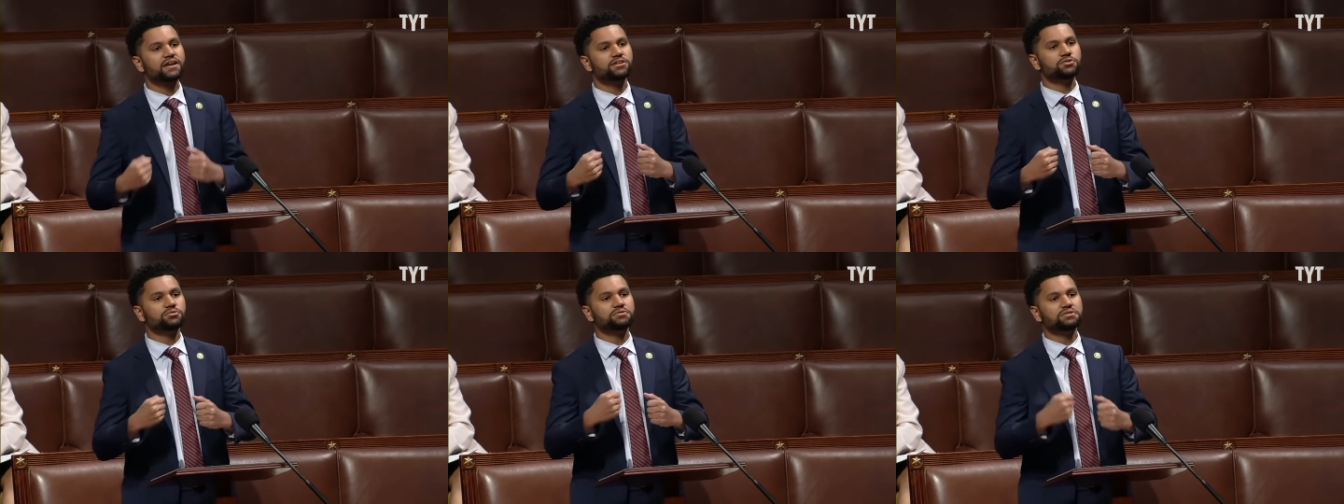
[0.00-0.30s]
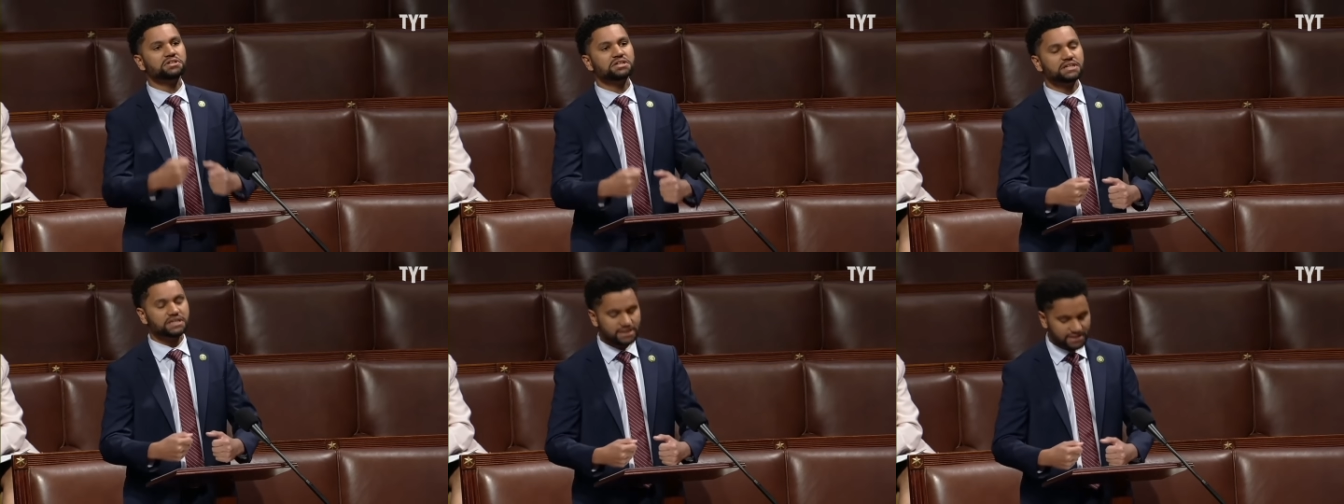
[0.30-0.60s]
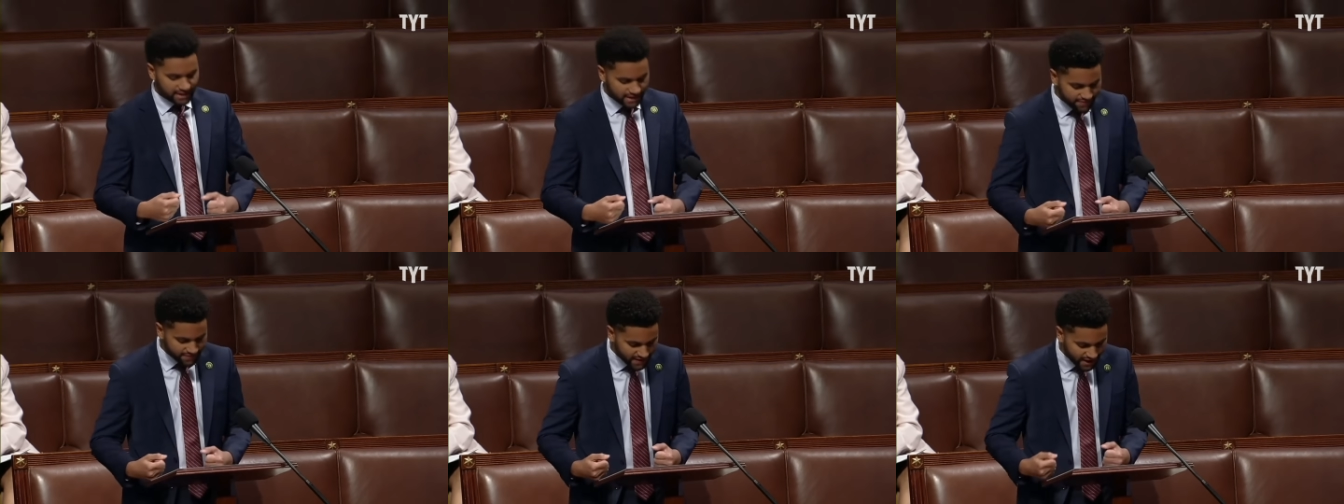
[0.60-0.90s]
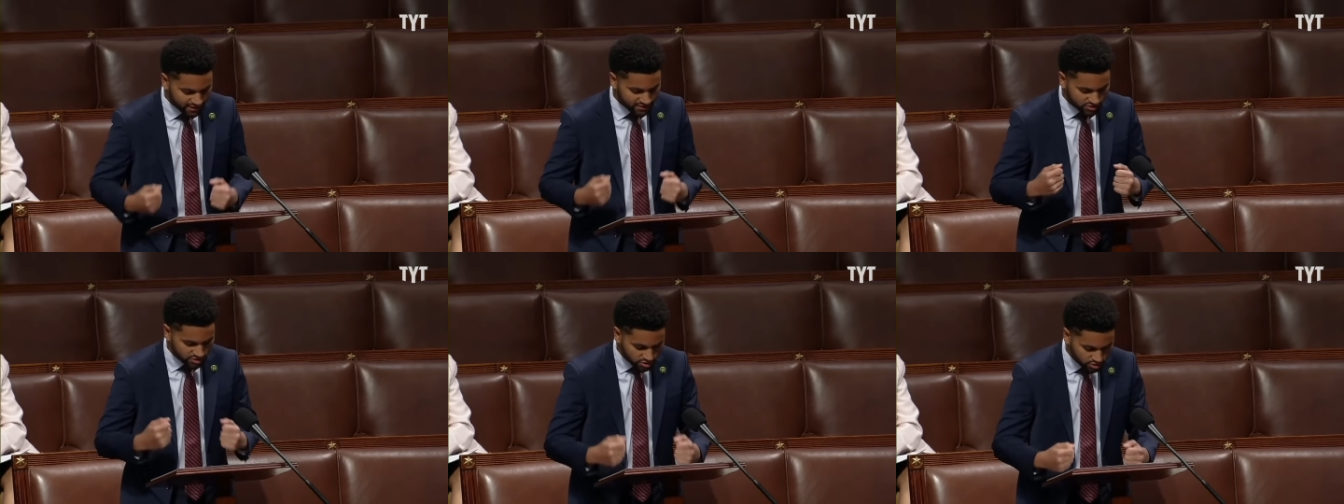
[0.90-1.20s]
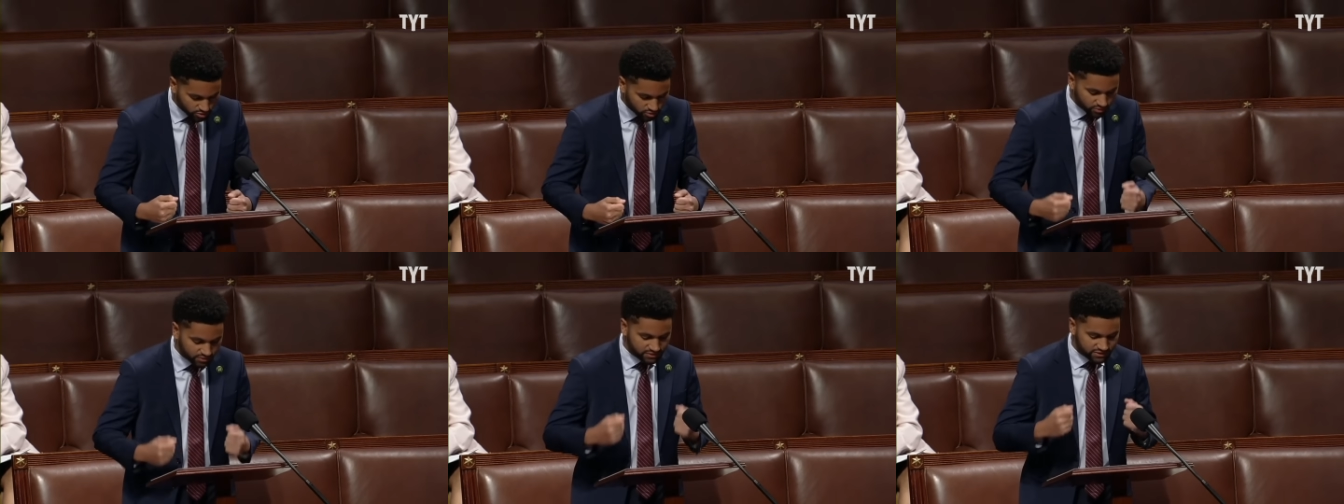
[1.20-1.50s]
that you need and that
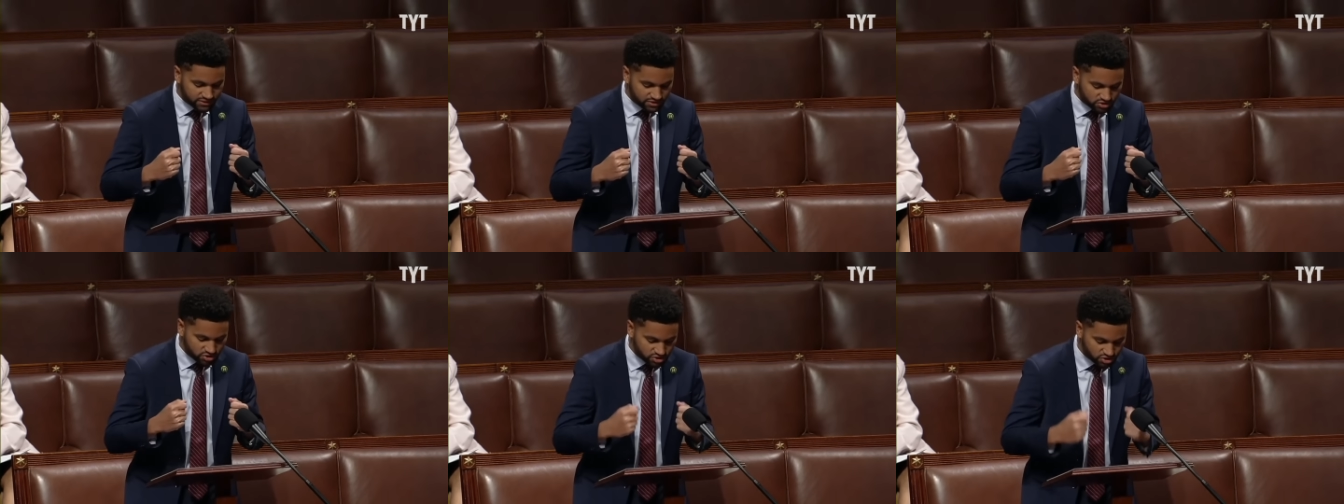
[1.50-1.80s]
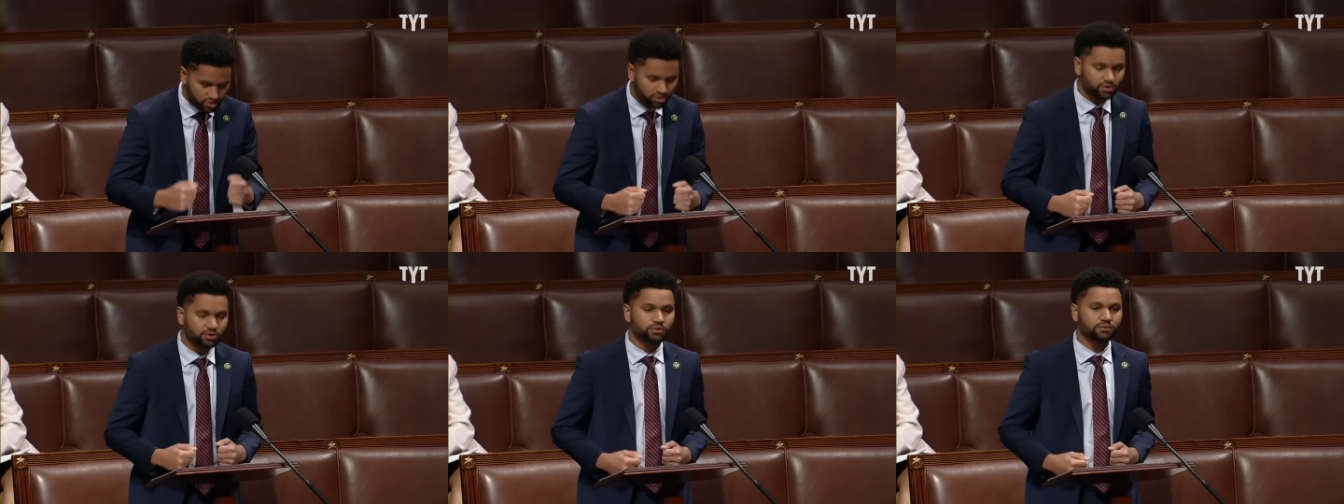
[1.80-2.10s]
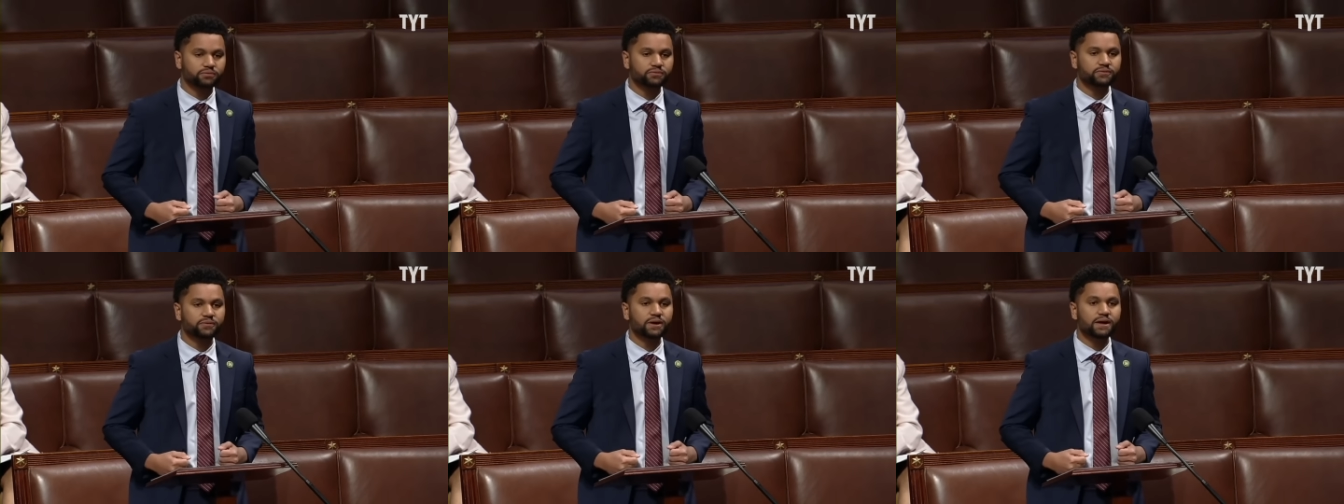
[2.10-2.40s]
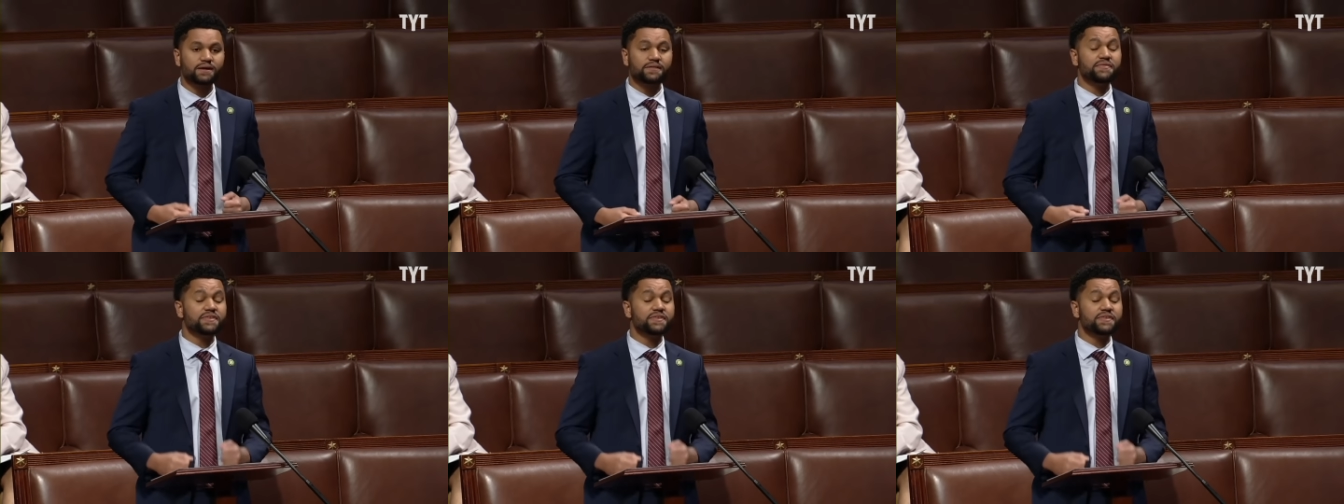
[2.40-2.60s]
you deserve.